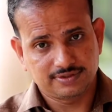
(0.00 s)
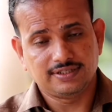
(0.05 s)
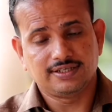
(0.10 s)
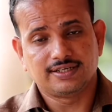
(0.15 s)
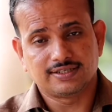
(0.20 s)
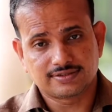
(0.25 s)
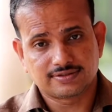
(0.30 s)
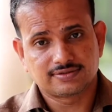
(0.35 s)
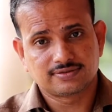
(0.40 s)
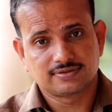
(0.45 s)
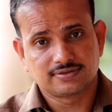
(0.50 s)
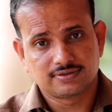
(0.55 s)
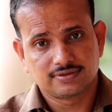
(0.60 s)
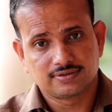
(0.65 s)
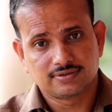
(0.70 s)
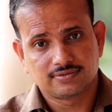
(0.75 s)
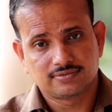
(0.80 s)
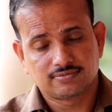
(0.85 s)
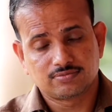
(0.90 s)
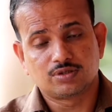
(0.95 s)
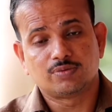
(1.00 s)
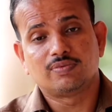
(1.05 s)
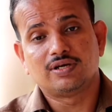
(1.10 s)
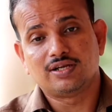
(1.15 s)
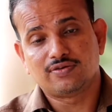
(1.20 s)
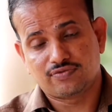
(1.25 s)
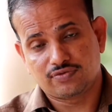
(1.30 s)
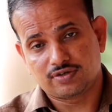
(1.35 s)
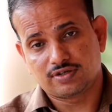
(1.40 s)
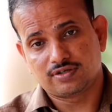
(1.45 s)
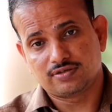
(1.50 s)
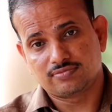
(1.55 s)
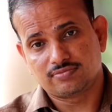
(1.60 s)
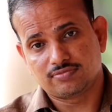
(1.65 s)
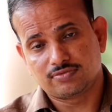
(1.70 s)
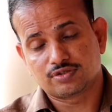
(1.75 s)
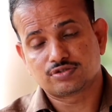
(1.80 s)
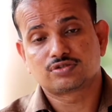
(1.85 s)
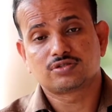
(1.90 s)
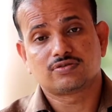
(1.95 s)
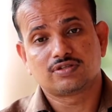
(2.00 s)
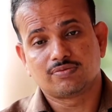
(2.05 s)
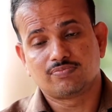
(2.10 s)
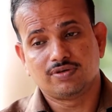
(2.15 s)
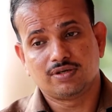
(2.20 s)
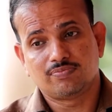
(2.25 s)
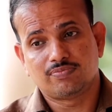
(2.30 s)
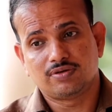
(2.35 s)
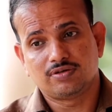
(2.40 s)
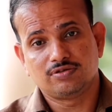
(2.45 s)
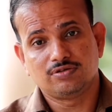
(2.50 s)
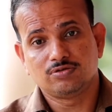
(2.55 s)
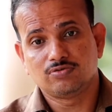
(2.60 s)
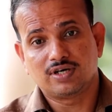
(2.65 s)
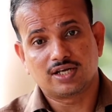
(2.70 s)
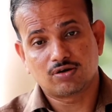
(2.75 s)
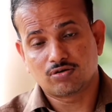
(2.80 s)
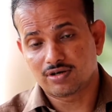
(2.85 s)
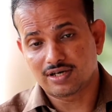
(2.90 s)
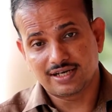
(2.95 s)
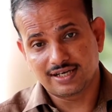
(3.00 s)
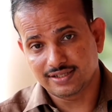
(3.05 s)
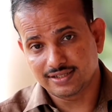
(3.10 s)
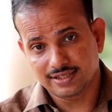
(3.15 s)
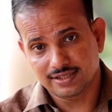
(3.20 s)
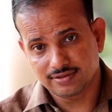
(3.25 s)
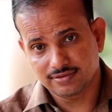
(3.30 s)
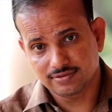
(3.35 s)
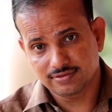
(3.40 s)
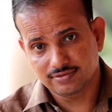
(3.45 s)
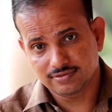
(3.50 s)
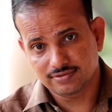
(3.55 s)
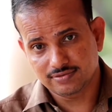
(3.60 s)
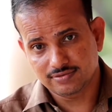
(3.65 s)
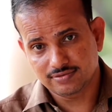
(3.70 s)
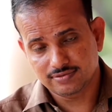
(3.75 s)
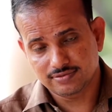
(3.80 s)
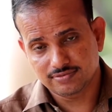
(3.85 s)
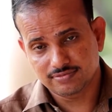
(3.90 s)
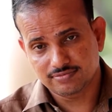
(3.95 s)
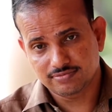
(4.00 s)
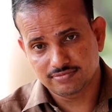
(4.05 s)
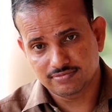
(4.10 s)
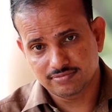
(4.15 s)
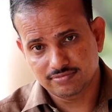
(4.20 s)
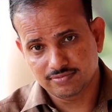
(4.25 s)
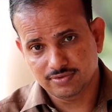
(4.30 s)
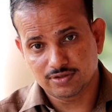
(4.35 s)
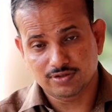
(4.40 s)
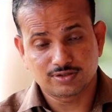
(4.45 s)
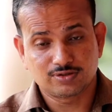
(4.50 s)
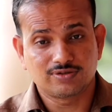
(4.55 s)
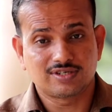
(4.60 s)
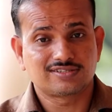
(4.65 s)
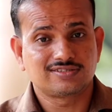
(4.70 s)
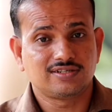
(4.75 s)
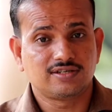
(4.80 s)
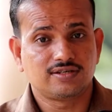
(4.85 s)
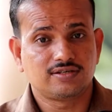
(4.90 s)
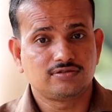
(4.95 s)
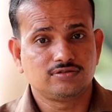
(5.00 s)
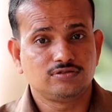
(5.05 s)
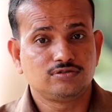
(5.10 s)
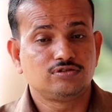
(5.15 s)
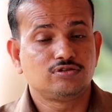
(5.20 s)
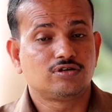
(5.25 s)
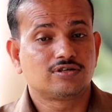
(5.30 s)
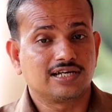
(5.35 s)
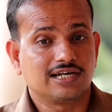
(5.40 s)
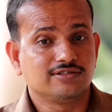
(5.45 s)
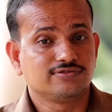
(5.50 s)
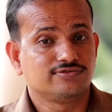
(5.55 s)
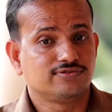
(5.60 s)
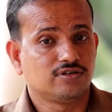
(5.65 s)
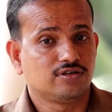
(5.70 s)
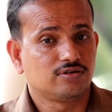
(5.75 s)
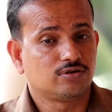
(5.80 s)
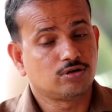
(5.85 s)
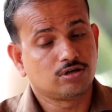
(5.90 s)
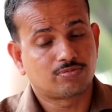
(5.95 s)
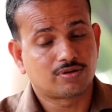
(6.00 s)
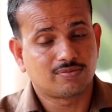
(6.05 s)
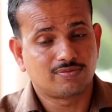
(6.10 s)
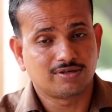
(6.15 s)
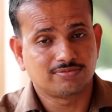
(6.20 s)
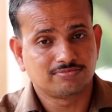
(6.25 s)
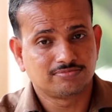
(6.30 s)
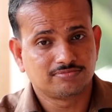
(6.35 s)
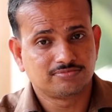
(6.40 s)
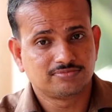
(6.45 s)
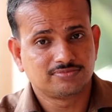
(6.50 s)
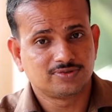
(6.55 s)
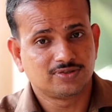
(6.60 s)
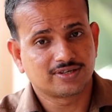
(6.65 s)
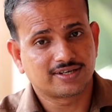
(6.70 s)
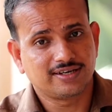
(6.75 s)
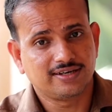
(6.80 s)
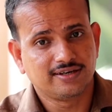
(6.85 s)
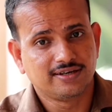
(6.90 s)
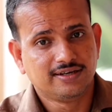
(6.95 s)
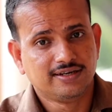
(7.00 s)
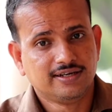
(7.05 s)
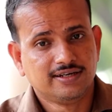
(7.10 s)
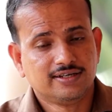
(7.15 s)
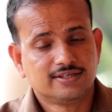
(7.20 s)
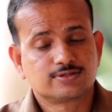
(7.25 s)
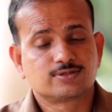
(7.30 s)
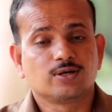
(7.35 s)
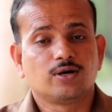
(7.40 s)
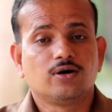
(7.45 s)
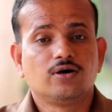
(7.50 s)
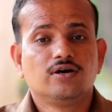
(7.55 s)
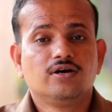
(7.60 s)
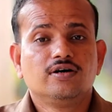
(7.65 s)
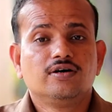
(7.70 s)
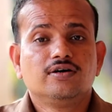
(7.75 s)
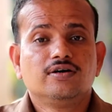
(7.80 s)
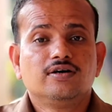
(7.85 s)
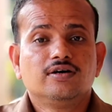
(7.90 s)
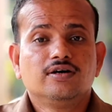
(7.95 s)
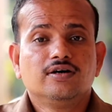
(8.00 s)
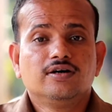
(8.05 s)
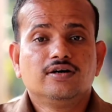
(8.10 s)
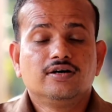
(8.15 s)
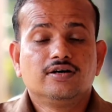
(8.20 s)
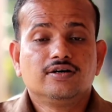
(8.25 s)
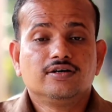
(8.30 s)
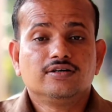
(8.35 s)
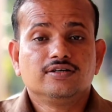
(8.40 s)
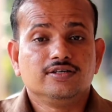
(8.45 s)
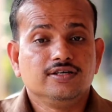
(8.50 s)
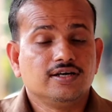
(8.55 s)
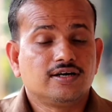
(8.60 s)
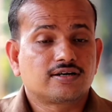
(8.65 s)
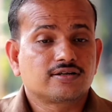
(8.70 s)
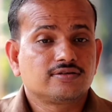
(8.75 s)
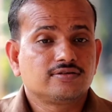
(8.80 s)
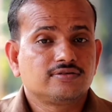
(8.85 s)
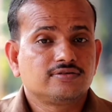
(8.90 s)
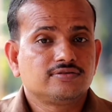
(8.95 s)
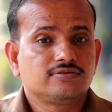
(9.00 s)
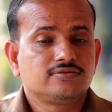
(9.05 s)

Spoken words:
Yes, mobile phone. Most of the people. You are not like that. Because you are children, you do not have phone. No problem. Okay. So, here